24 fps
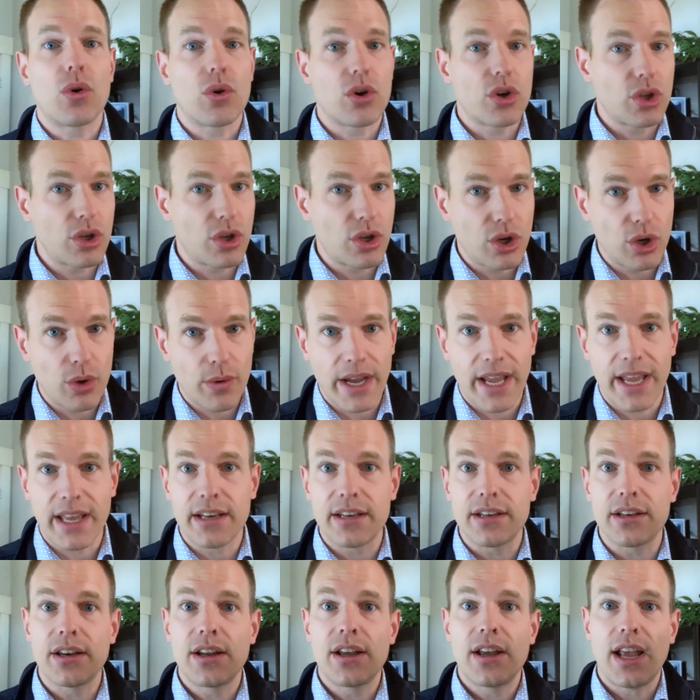or you can go ahead
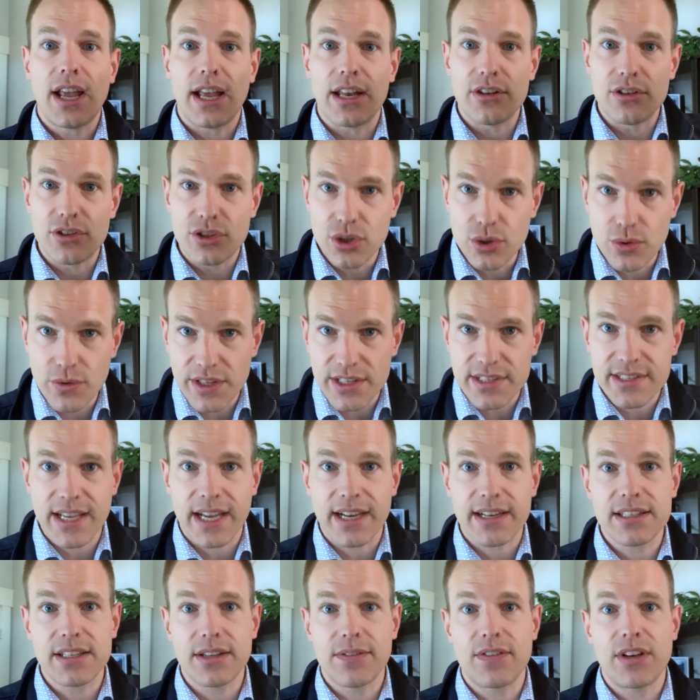and, and do this
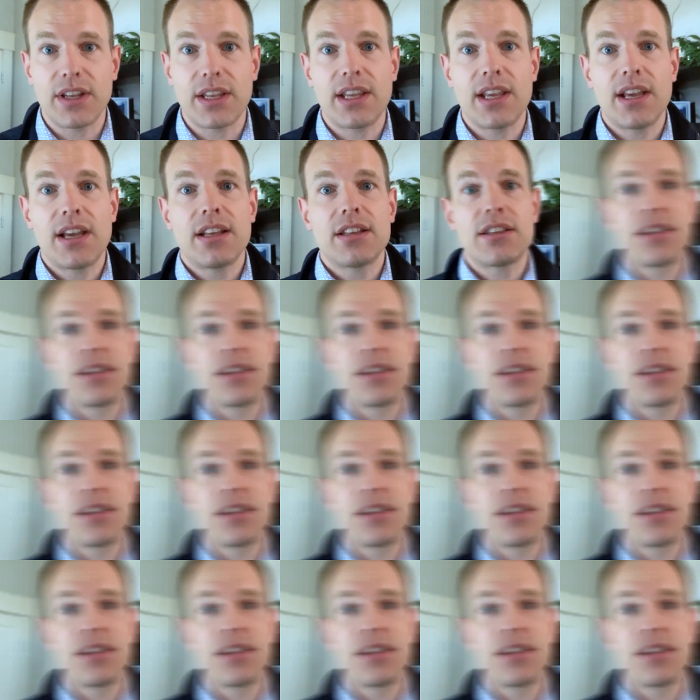activity